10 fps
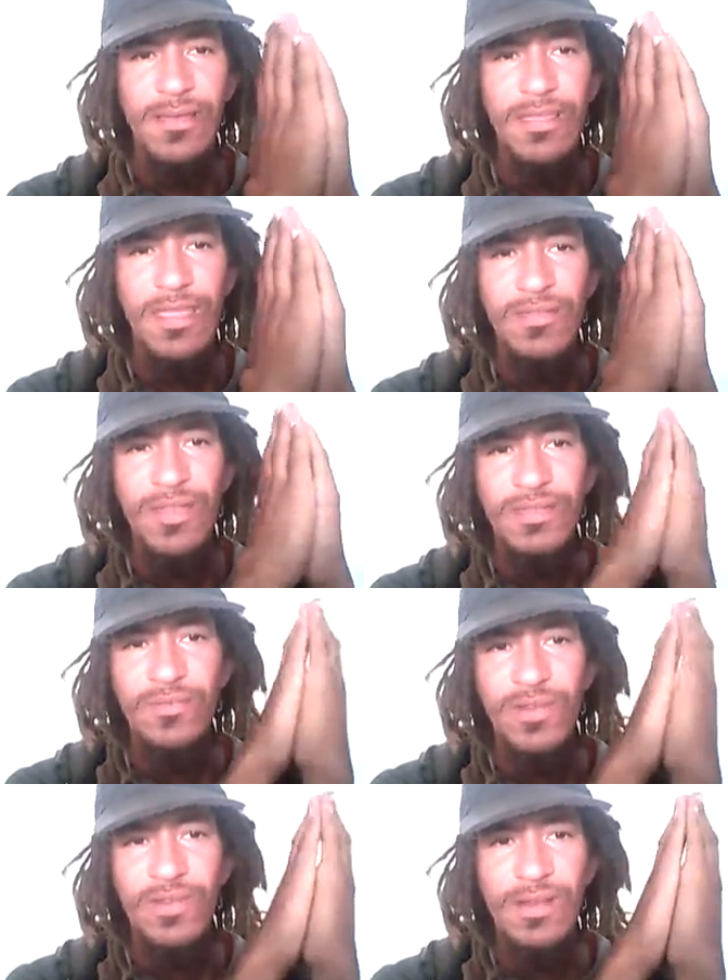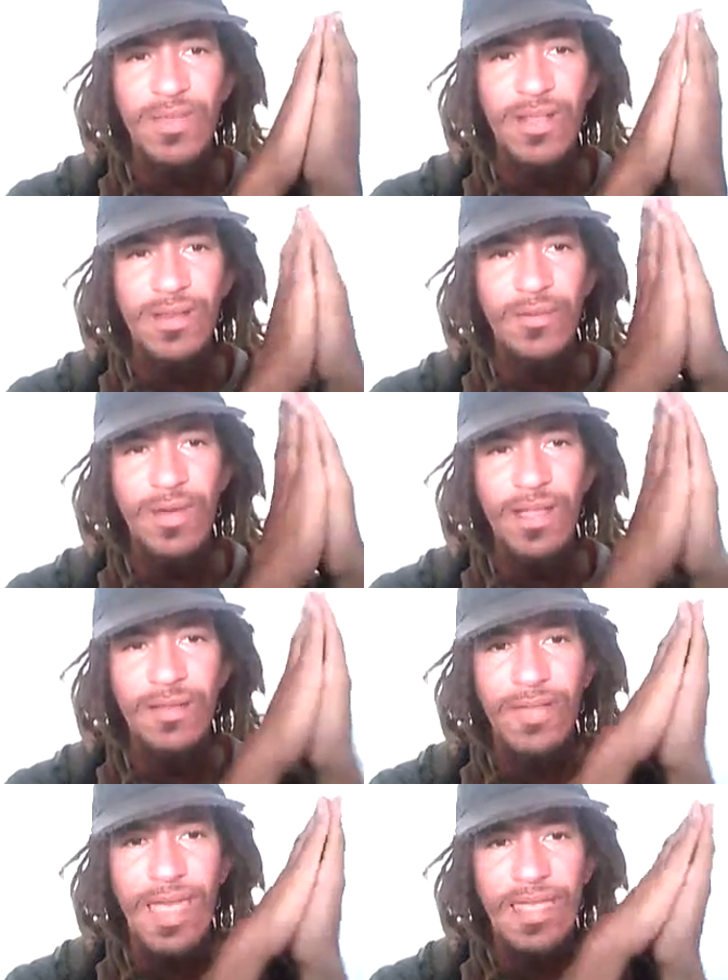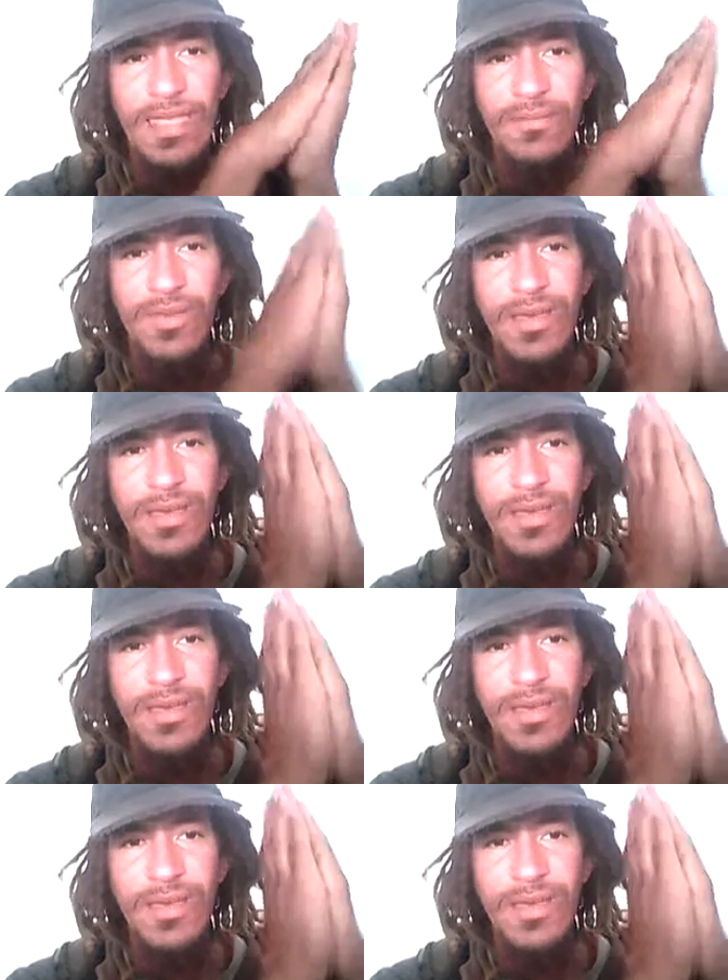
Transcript: And then you guys wonder in America why you're lagging